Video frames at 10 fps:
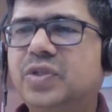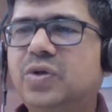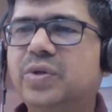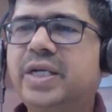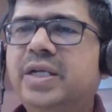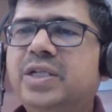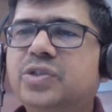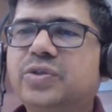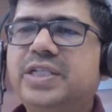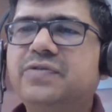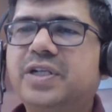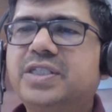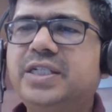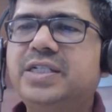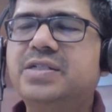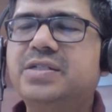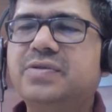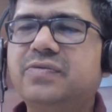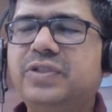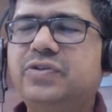Okay, so these
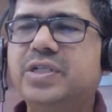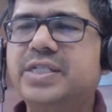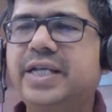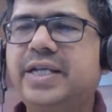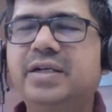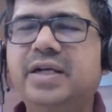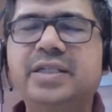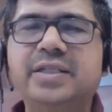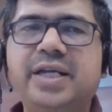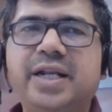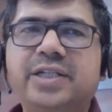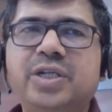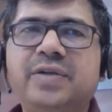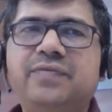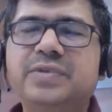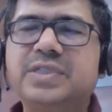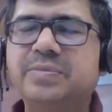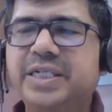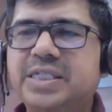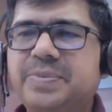worksheets which you are saying, I think they are actually
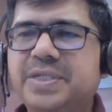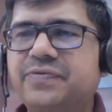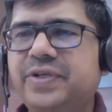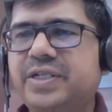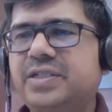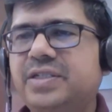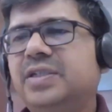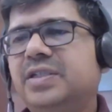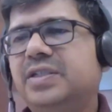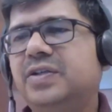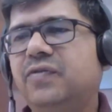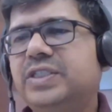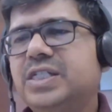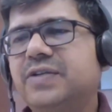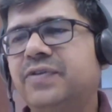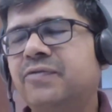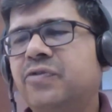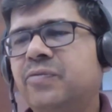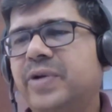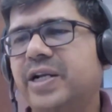subject specific, which is different
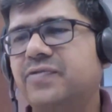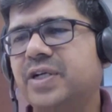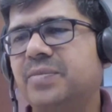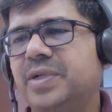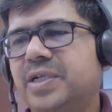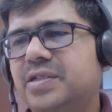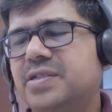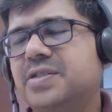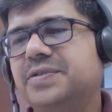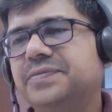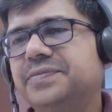from CREST fundamentals.